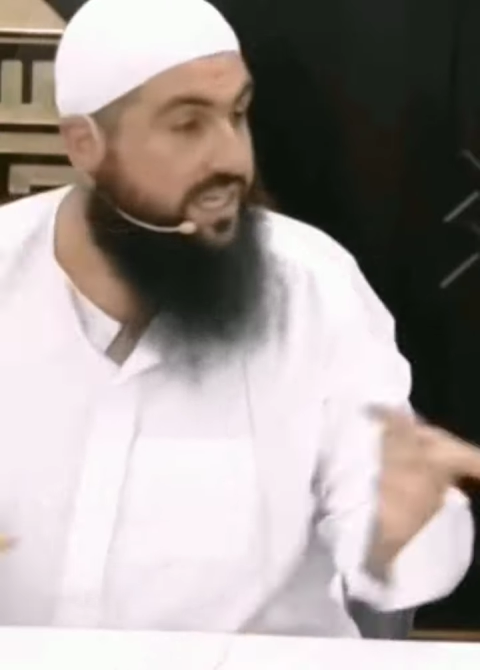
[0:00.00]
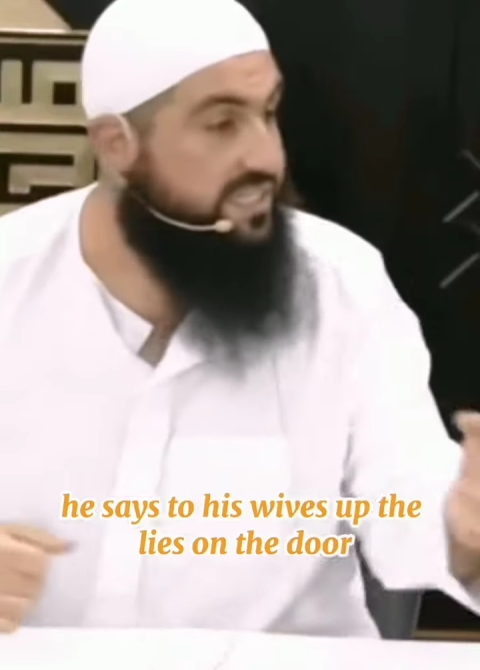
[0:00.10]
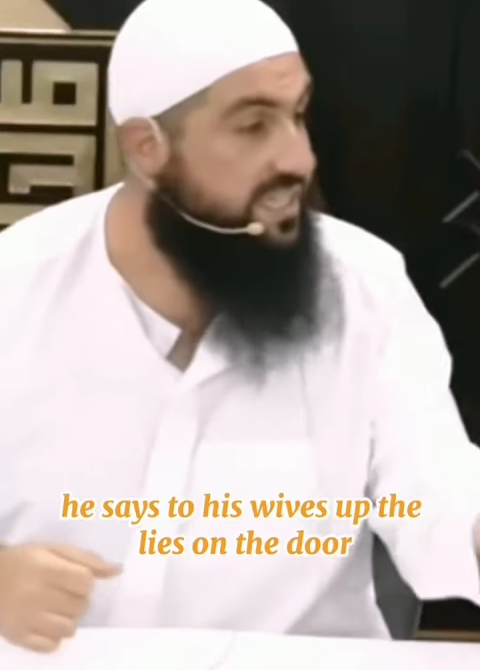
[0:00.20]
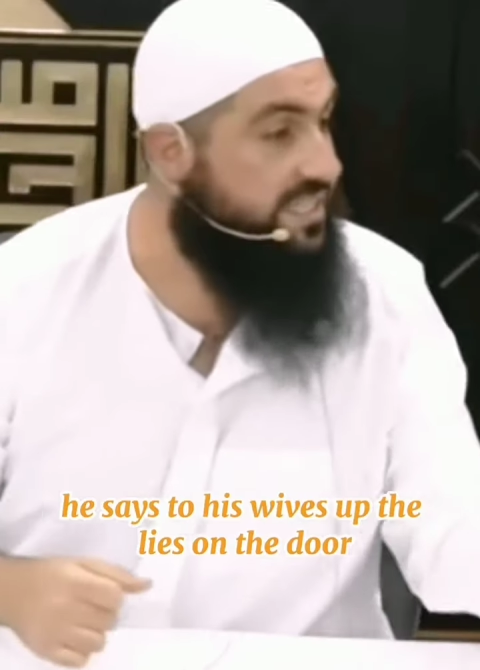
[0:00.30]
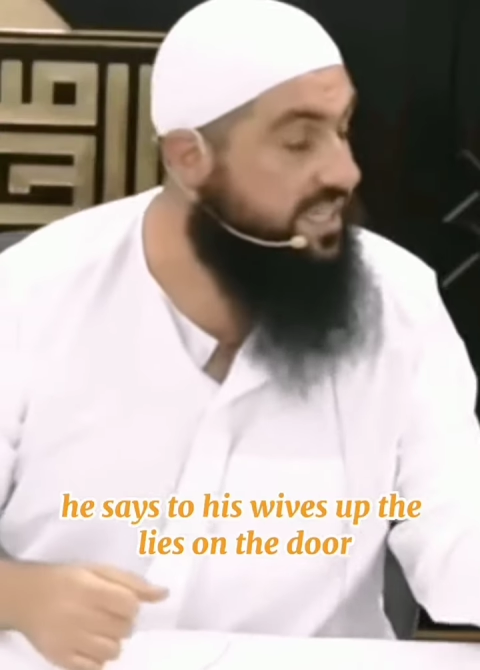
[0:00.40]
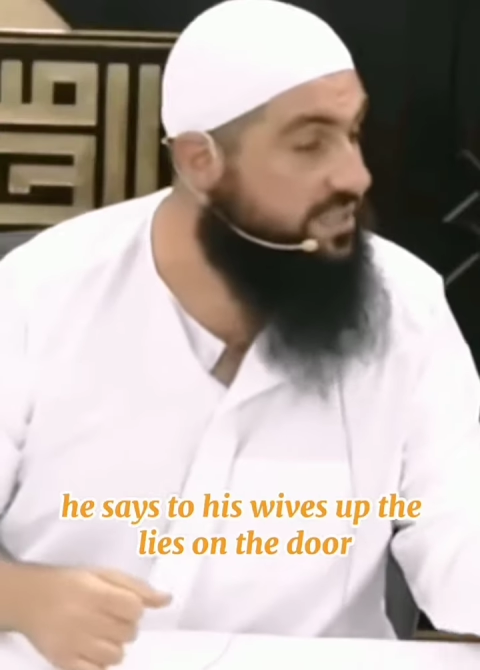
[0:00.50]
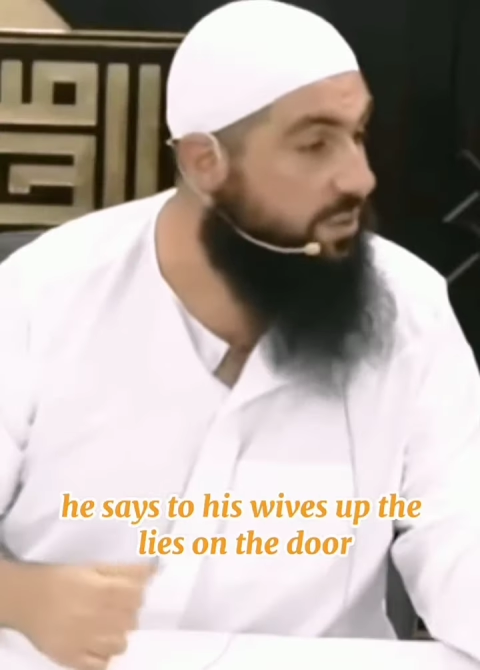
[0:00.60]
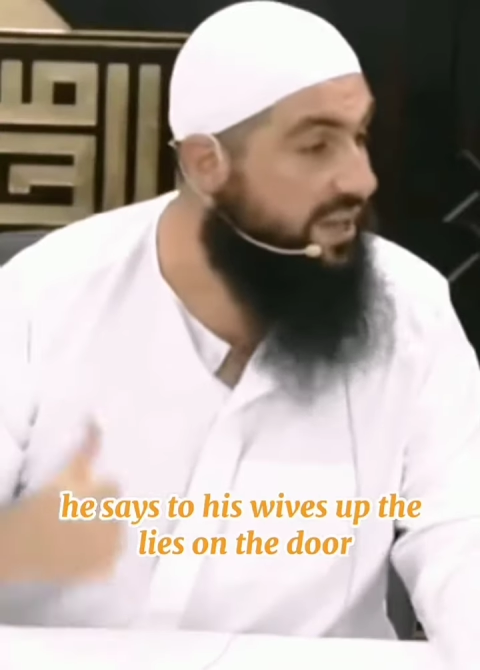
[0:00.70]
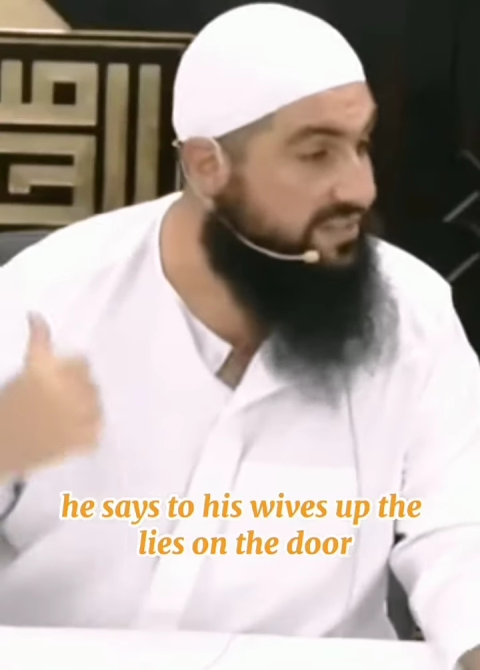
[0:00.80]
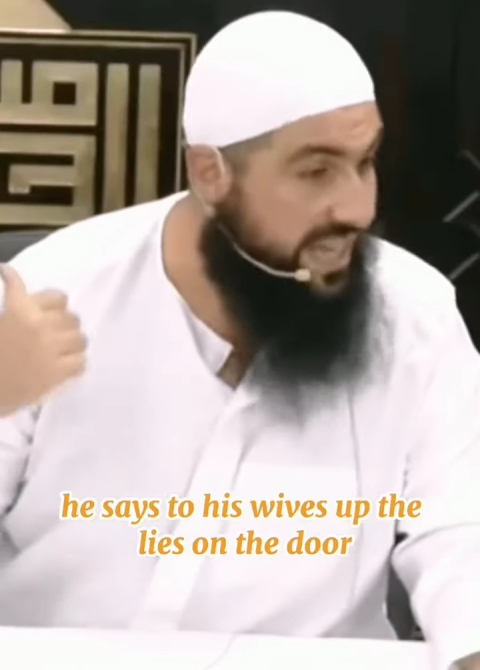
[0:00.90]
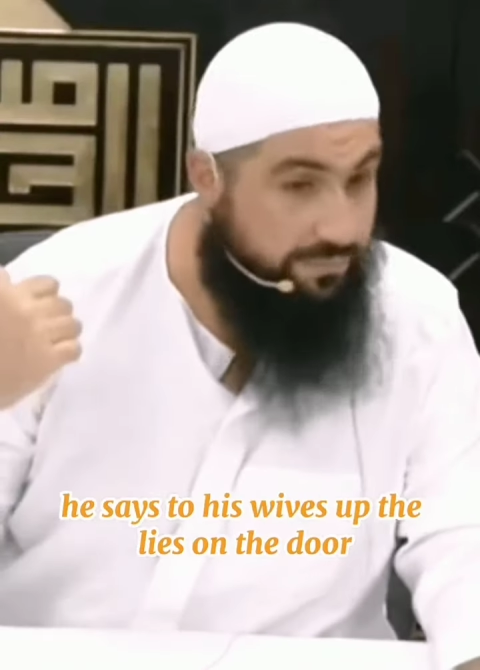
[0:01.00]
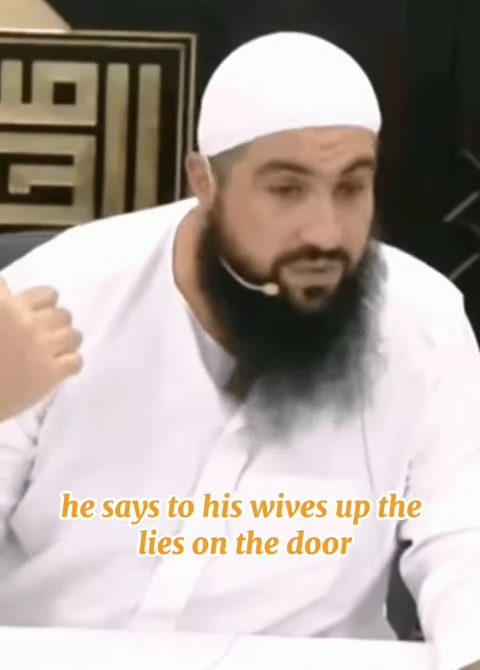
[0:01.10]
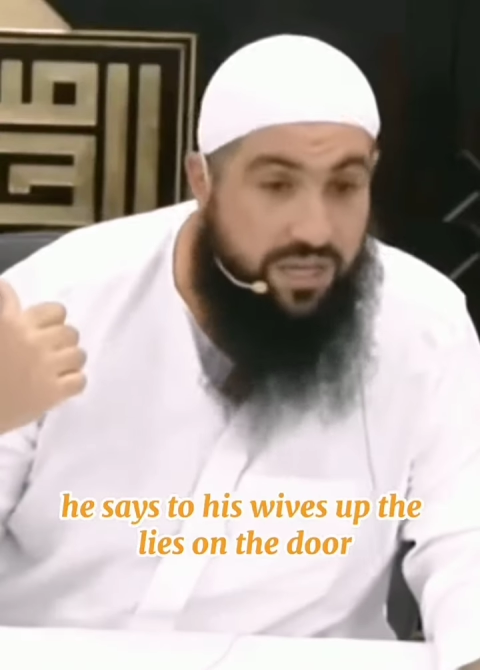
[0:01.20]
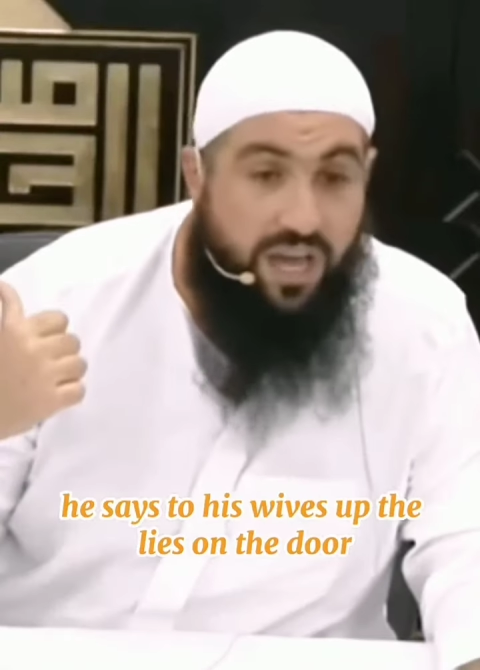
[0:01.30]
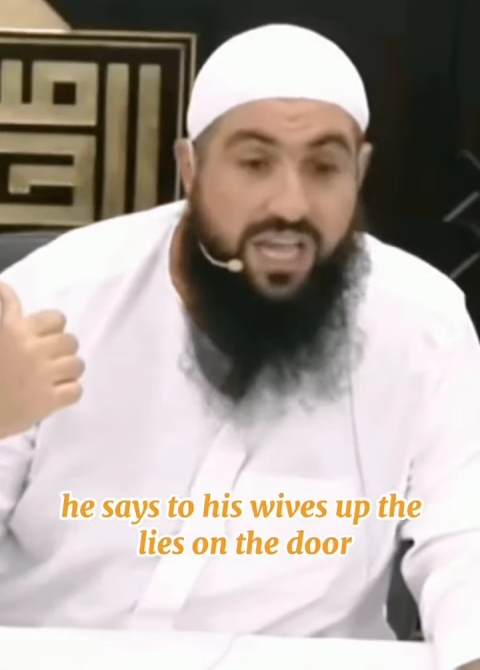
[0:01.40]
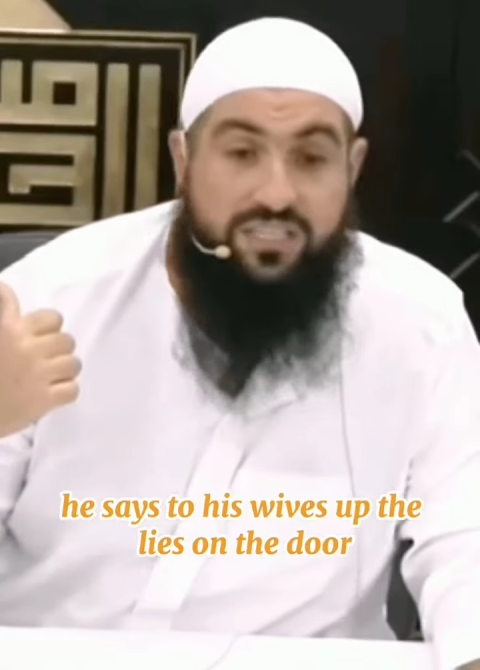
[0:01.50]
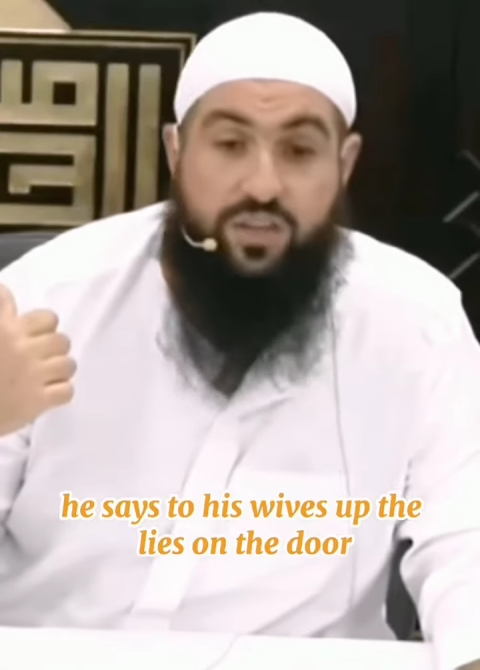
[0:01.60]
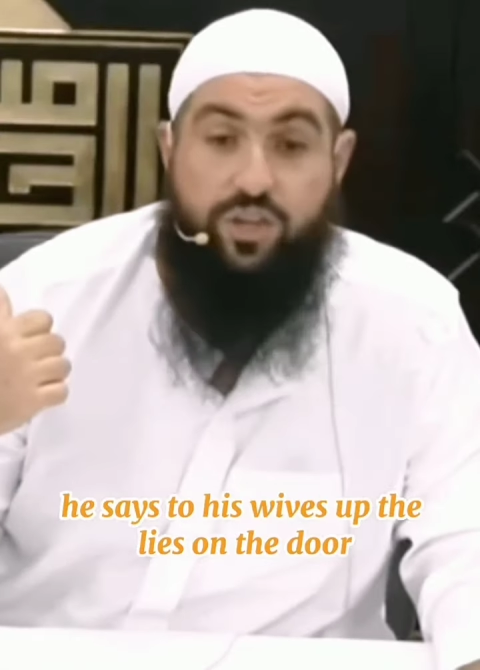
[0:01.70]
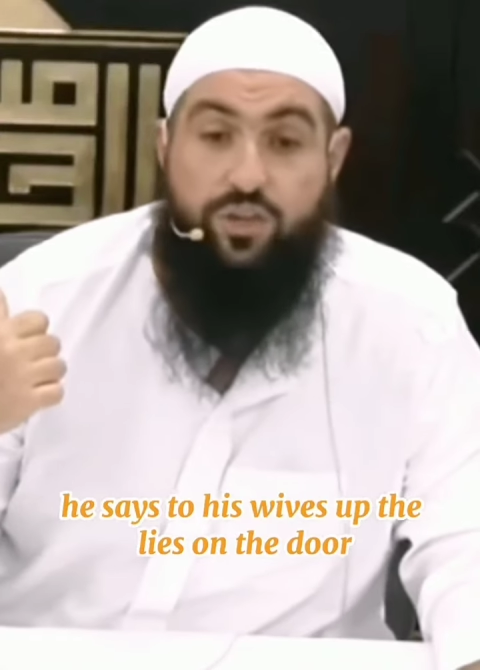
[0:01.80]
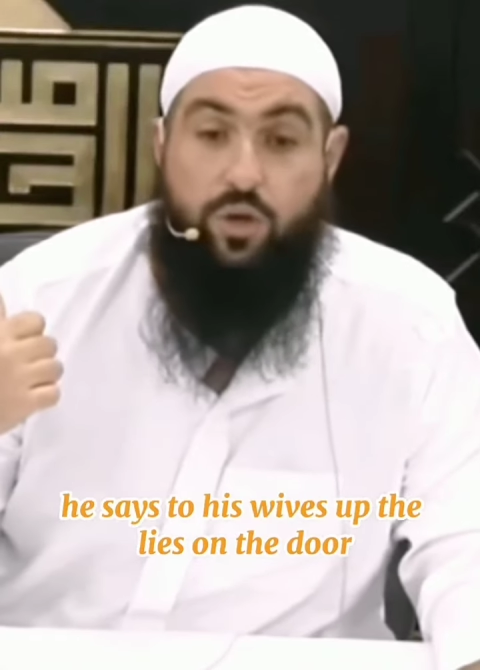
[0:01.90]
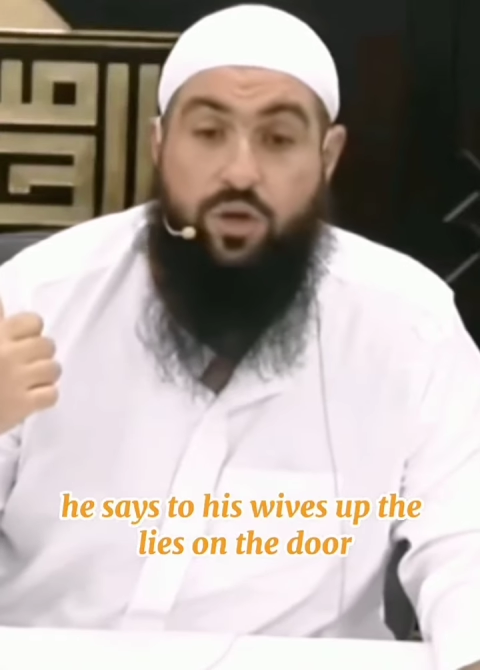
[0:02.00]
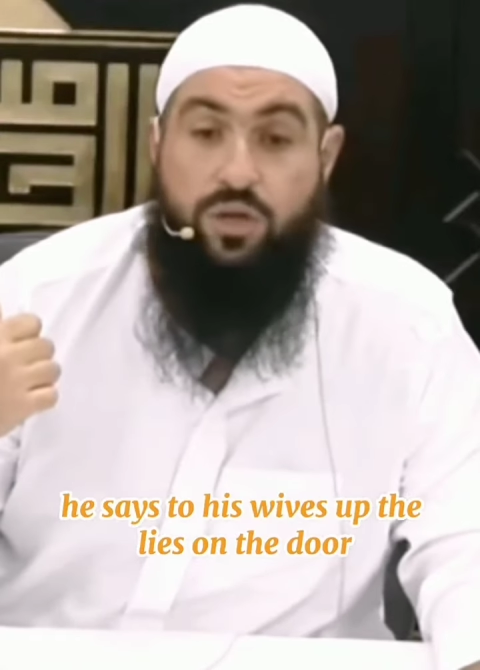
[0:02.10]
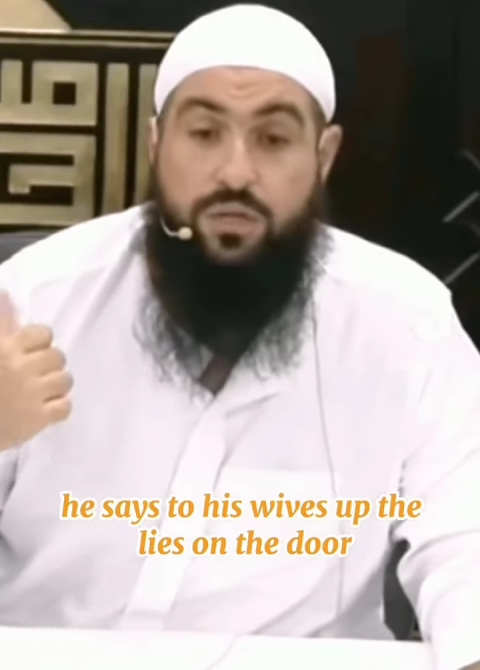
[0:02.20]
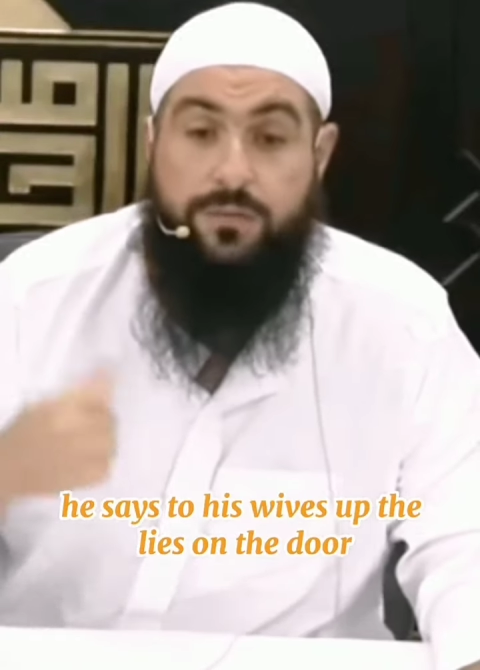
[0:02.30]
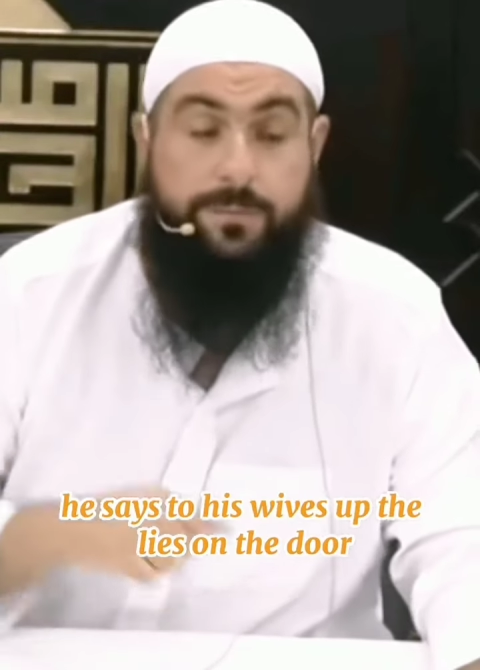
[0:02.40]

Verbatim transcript: he says to his wives, Abdullah is on the door.